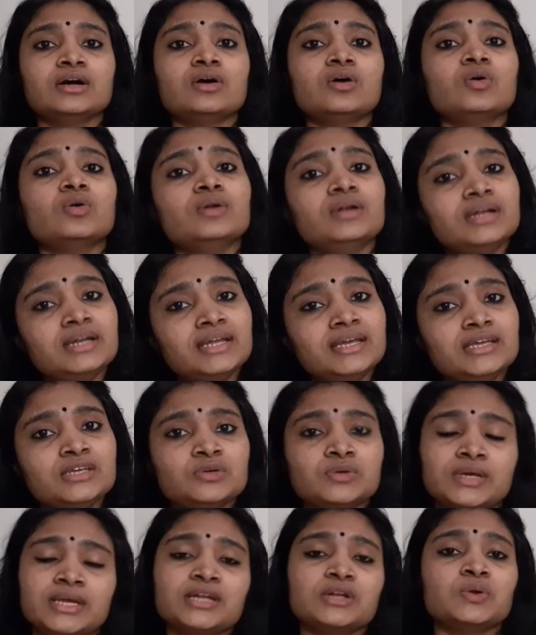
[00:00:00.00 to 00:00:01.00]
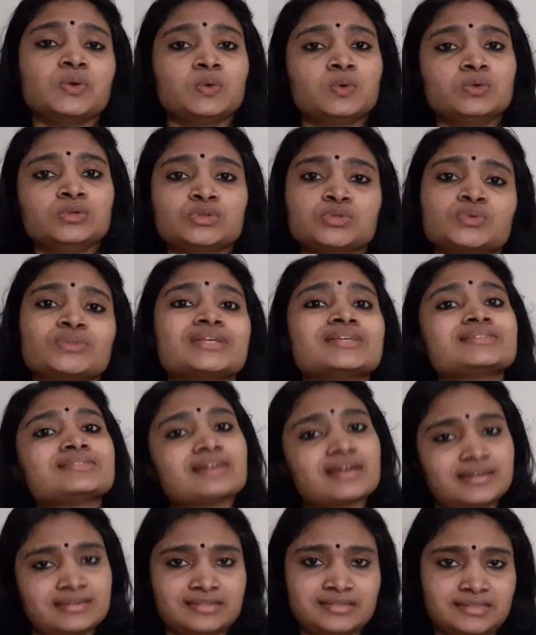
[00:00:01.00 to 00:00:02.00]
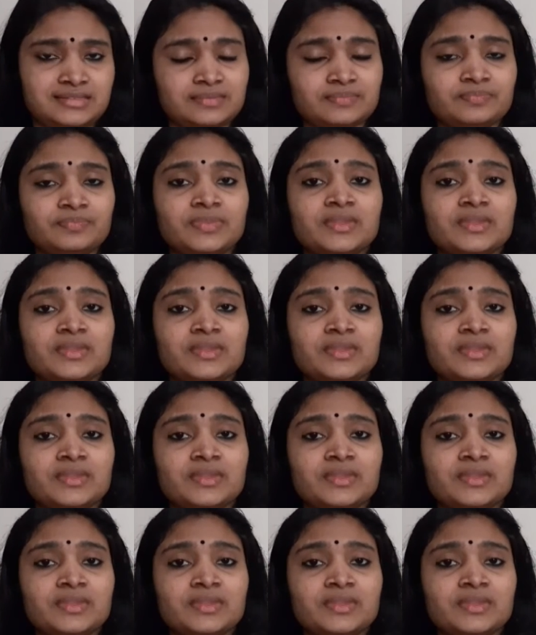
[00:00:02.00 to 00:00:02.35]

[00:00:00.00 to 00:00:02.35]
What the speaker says: only you can know through the sites.